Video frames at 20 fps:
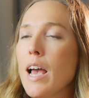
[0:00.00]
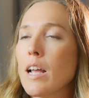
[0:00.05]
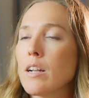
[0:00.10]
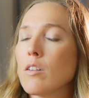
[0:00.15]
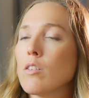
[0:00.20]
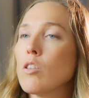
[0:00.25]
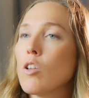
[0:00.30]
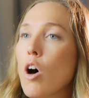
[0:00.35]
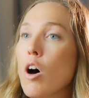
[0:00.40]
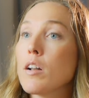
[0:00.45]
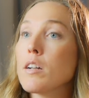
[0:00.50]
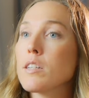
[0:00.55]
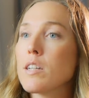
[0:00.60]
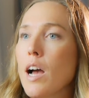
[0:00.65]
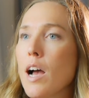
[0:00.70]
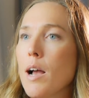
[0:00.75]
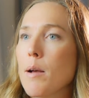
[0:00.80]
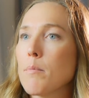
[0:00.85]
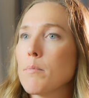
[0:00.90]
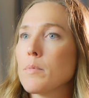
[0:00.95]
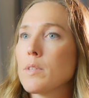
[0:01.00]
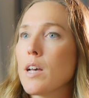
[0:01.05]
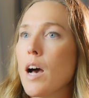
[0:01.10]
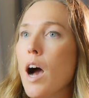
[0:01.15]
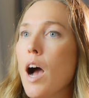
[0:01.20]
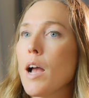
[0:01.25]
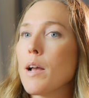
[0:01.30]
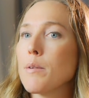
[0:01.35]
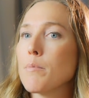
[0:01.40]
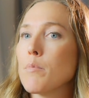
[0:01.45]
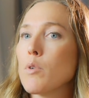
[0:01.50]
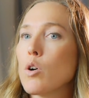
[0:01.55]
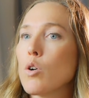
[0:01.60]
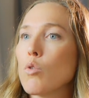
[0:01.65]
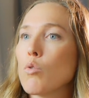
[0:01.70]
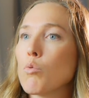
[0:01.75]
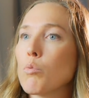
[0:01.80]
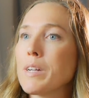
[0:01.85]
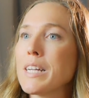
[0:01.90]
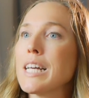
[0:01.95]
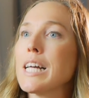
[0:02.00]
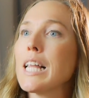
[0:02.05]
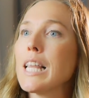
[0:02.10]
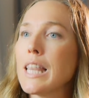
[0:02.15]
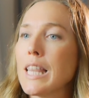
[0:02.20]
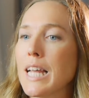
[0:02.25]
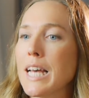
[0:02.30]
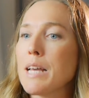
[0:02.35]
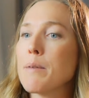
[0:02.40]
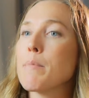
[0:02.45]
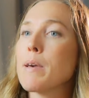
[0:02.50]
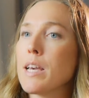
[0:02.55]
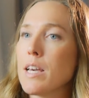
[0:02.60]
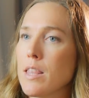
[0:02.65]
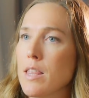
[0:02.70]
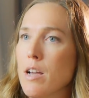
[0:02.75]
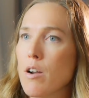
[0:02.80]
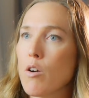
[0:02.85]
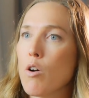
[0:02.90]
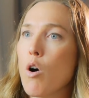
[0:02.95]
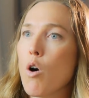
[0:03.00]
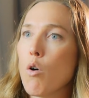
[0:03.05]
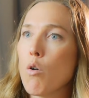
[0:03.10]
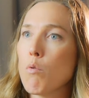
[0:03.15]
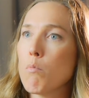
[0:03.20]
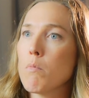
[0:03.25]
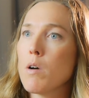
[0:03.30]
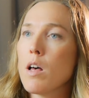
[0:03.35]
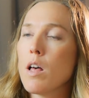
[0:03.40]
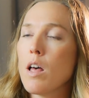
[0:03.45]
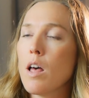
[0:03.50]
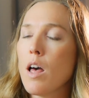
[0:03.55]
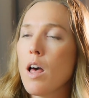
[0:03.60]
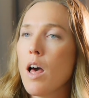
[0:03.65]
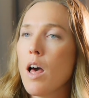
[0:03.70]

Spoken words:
And a lot of times I'm reclaiming their home.